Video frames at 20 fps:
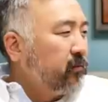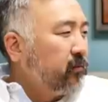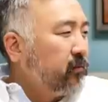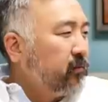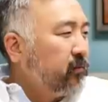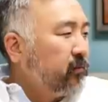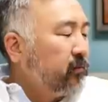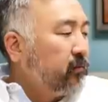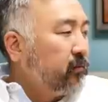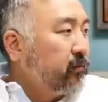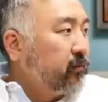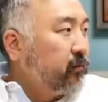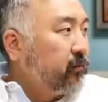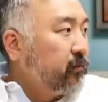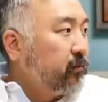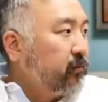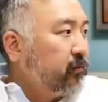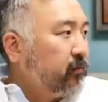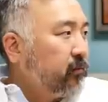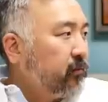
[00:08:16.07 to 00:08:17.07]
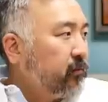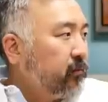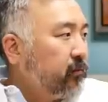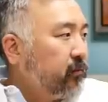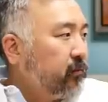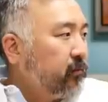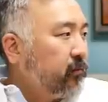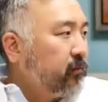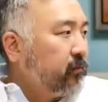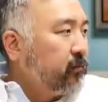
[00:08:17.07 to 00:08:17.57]

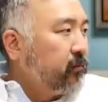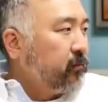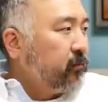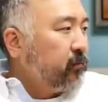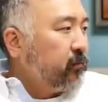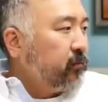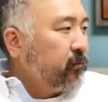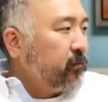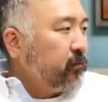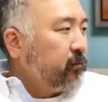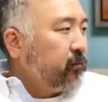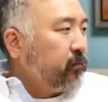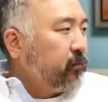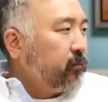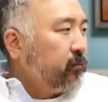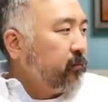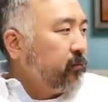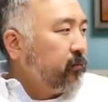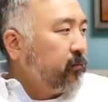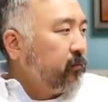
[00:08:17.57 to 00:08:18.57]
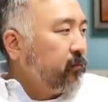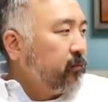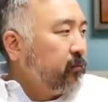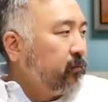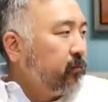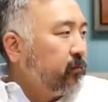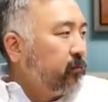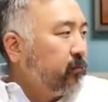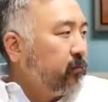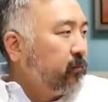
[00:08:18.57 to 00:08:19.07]

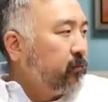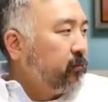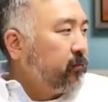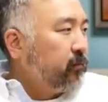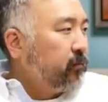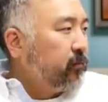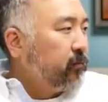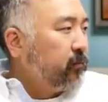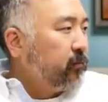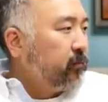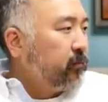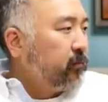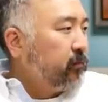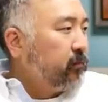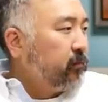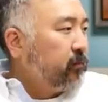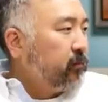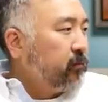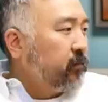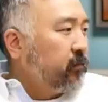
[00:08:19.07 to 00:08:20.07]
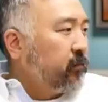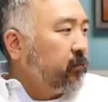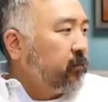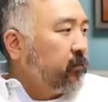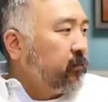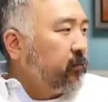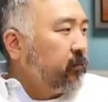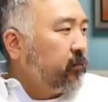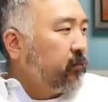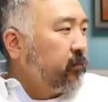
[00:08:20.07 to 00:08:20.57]

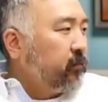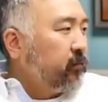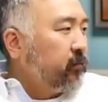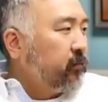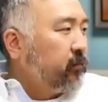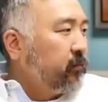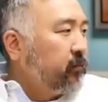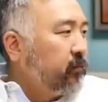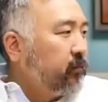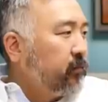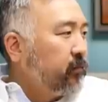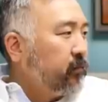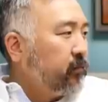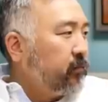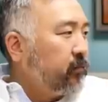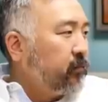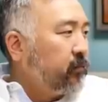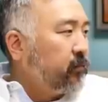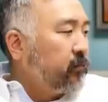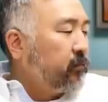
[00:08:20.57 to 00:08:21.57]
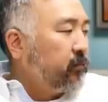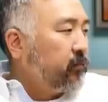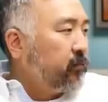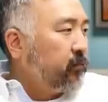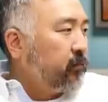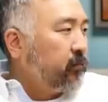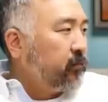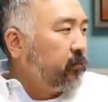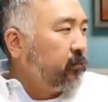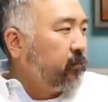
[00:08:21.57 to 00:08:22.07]

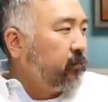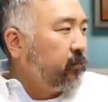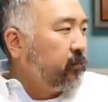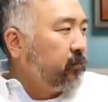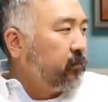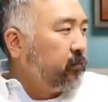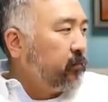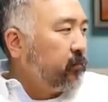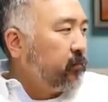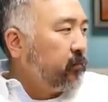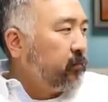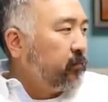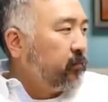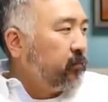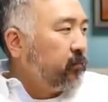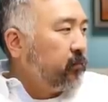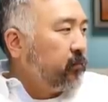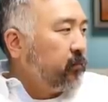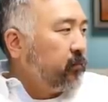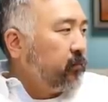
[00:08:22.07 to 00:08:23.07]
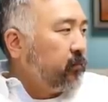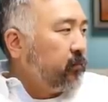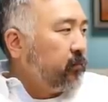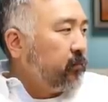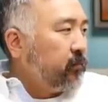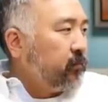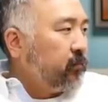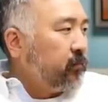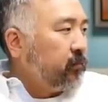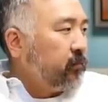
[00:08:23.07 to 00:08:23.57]

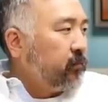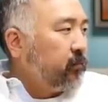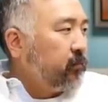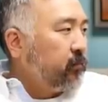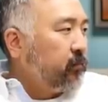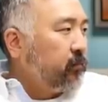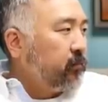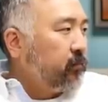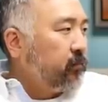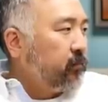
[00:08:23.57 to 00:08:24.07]
(silent)